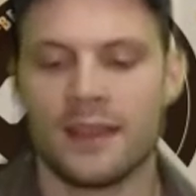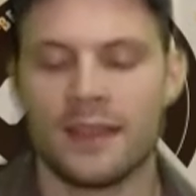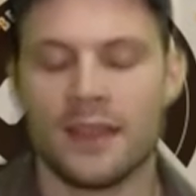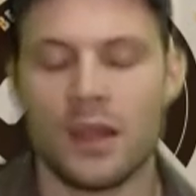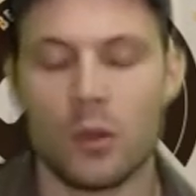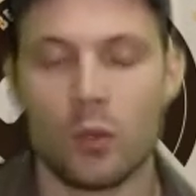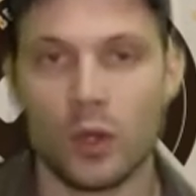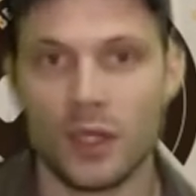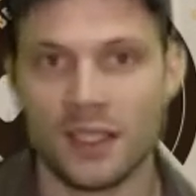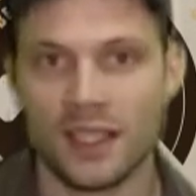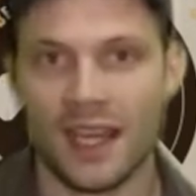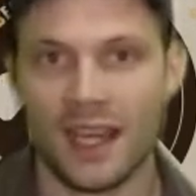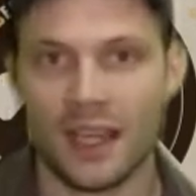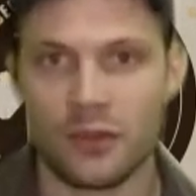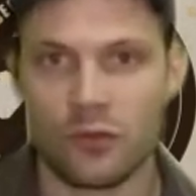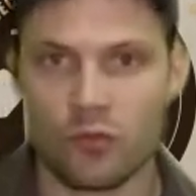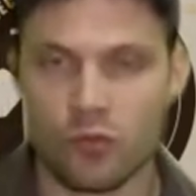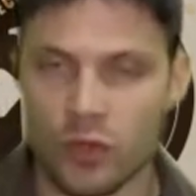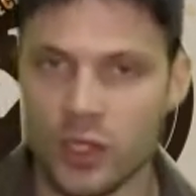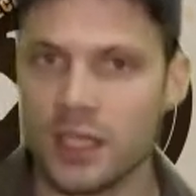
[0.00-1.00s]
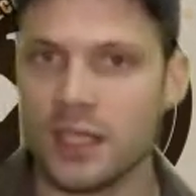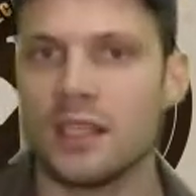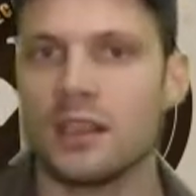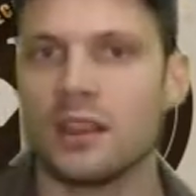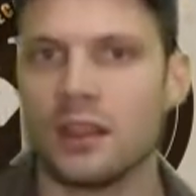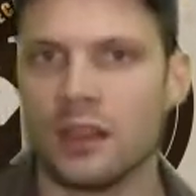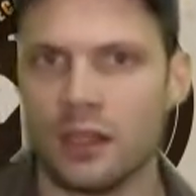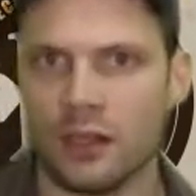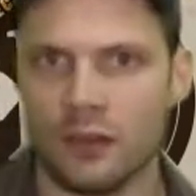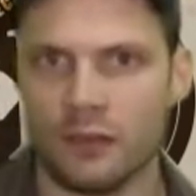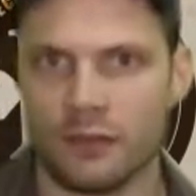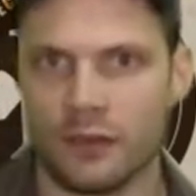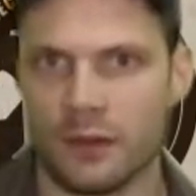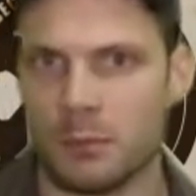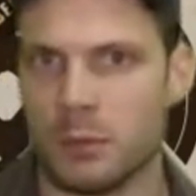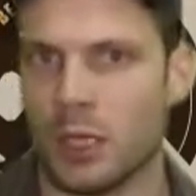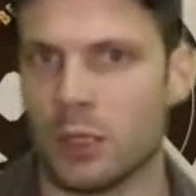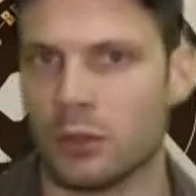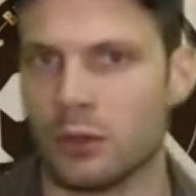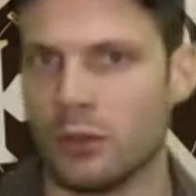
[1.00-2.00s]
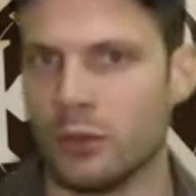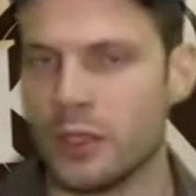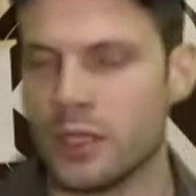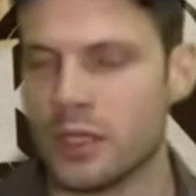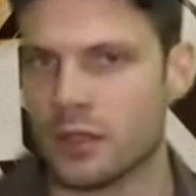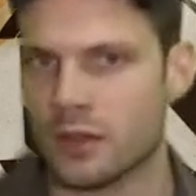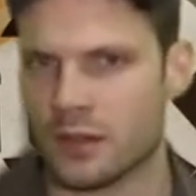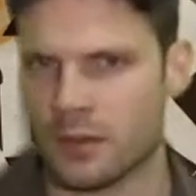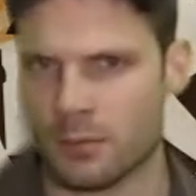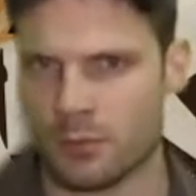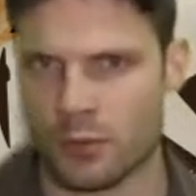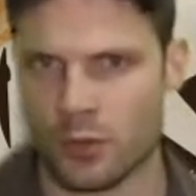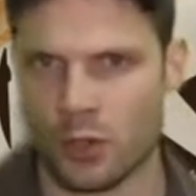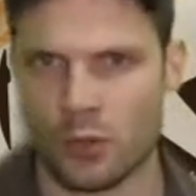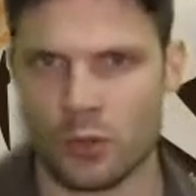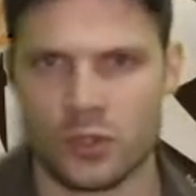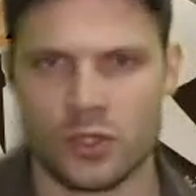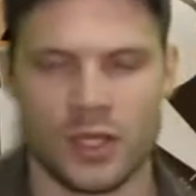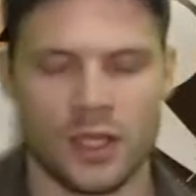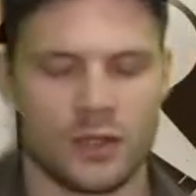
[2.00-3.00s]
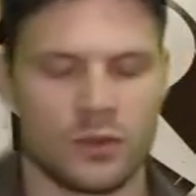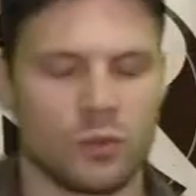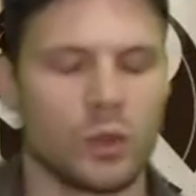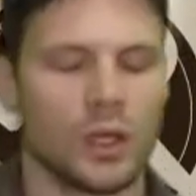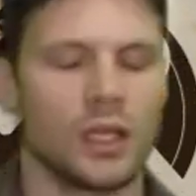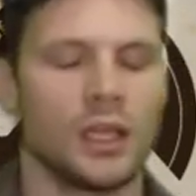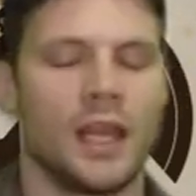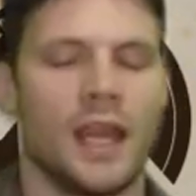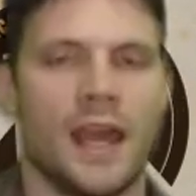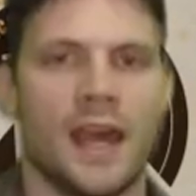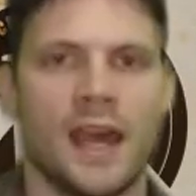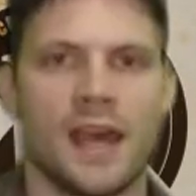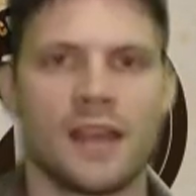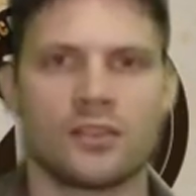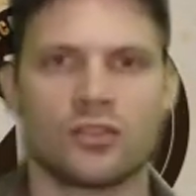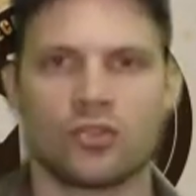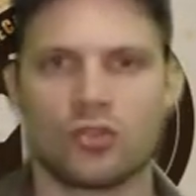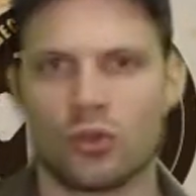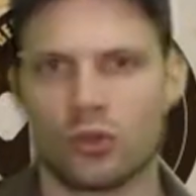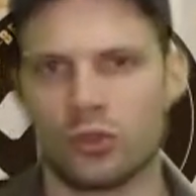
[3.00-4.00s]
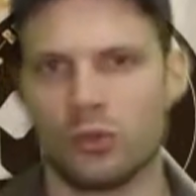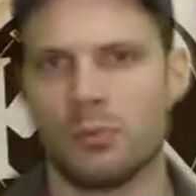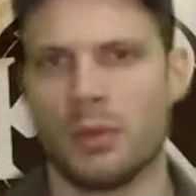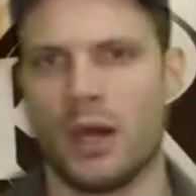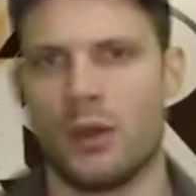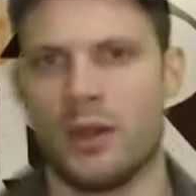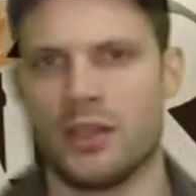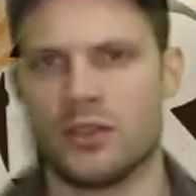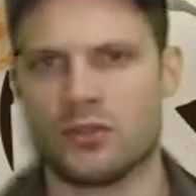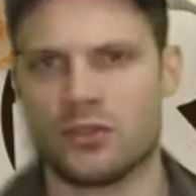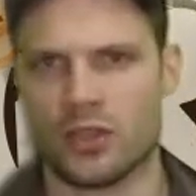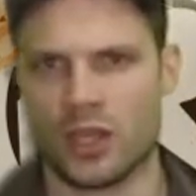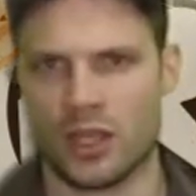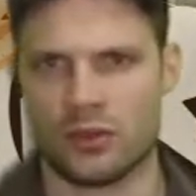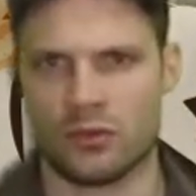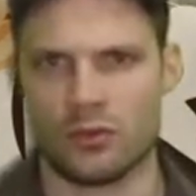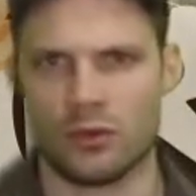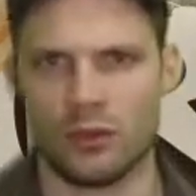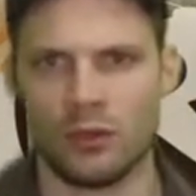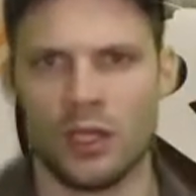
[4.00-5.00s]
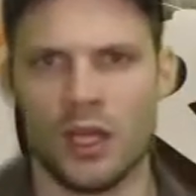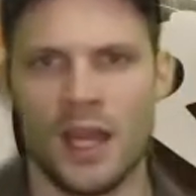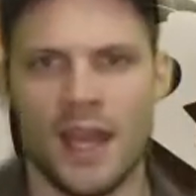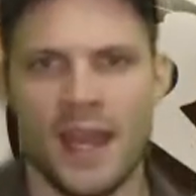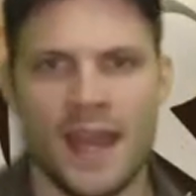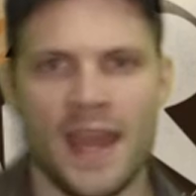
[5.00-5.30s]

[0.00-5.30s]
Now, what I really love about Luis's approach, as well as jogo do pau in general,